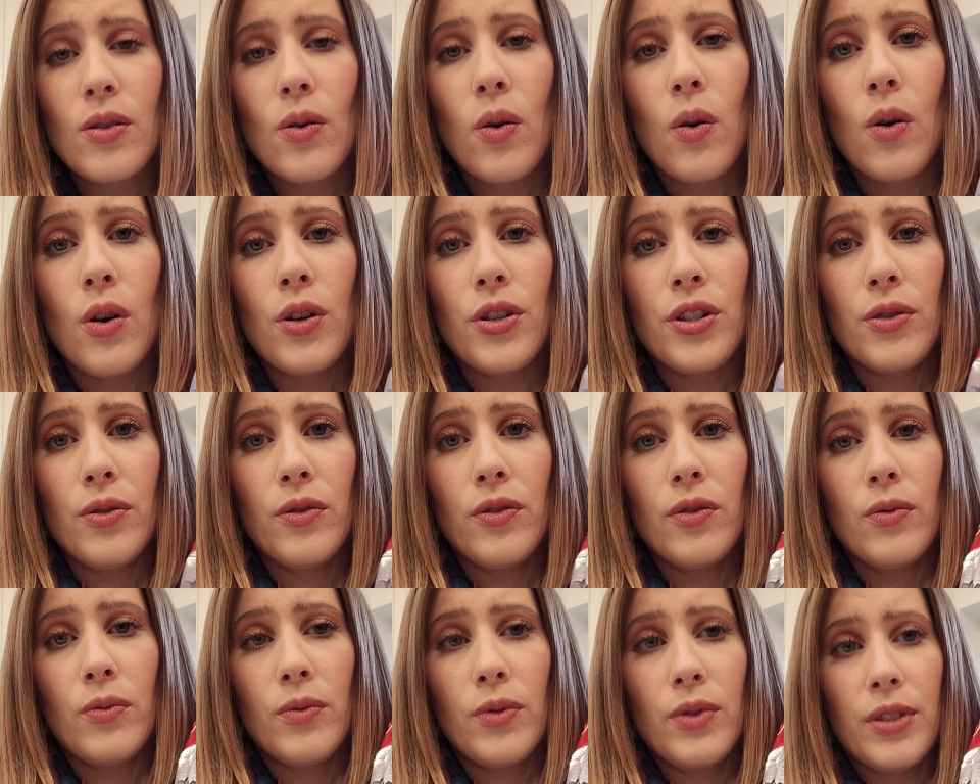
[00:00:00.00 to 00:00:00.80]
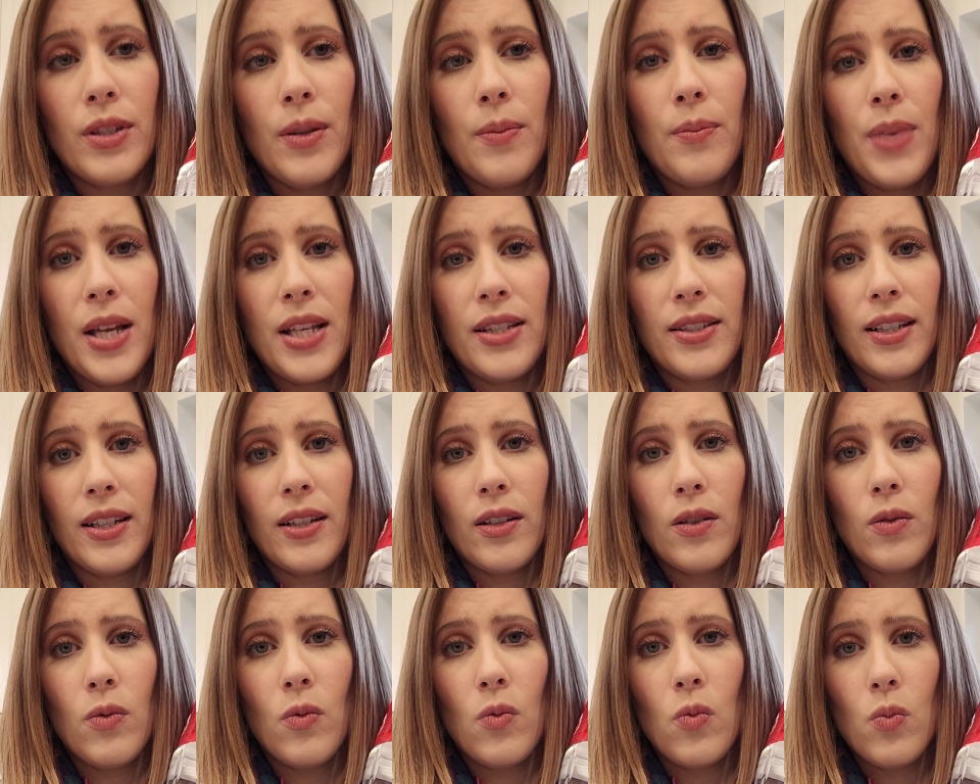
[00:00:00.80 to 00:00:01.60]
or do some basic
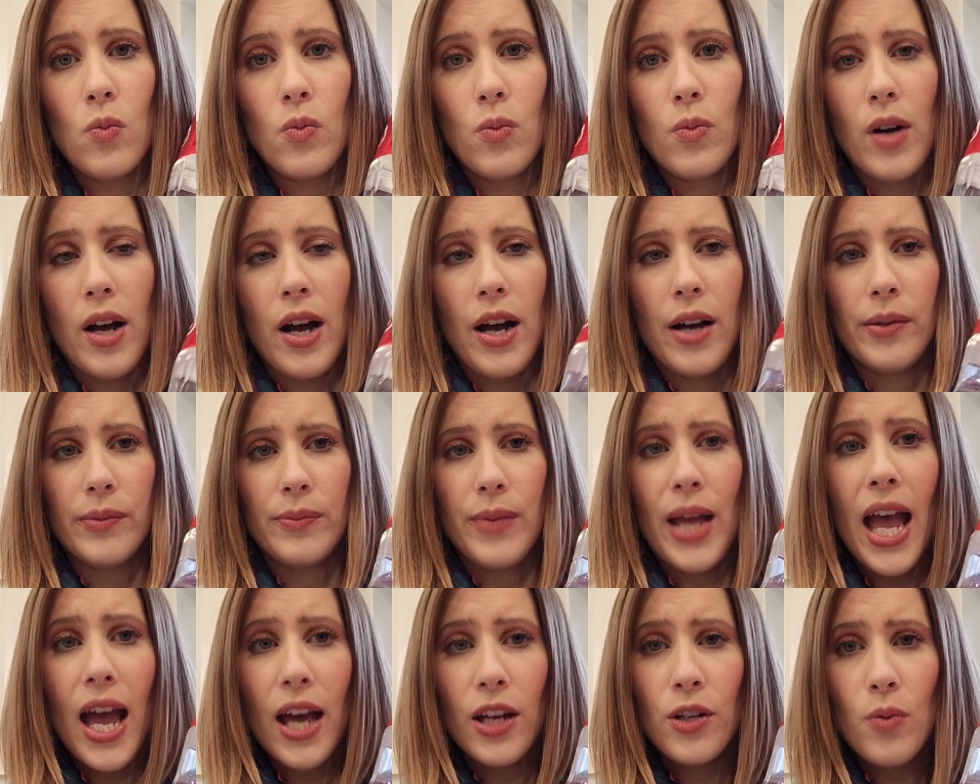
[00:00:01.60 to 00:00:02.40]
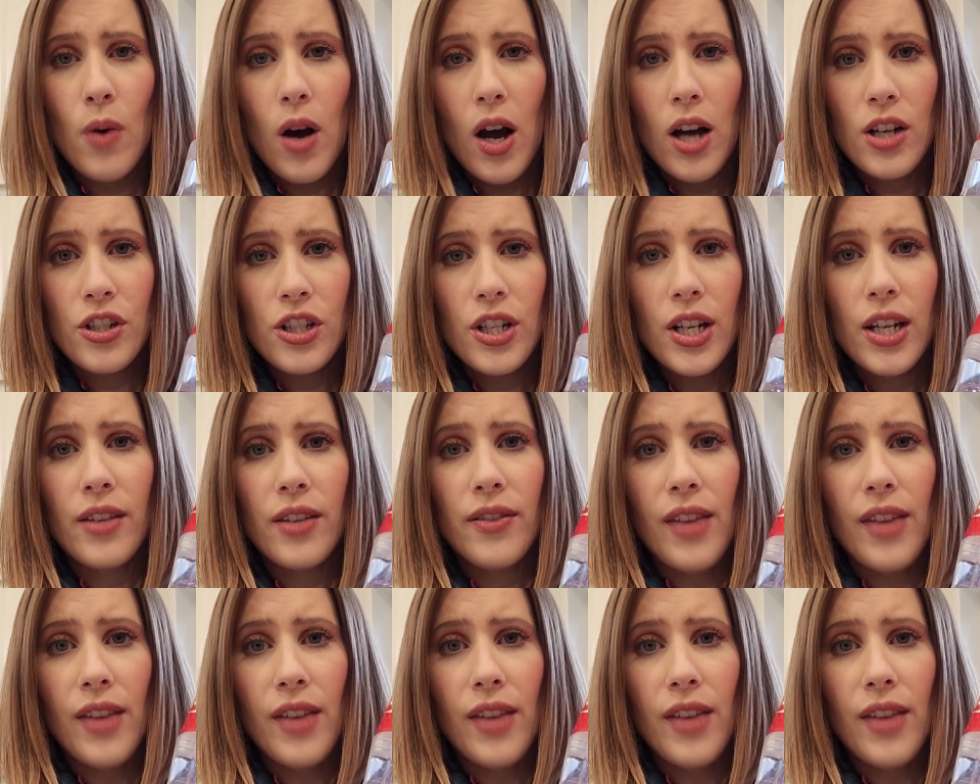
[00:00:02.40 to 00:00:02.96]
hand washing,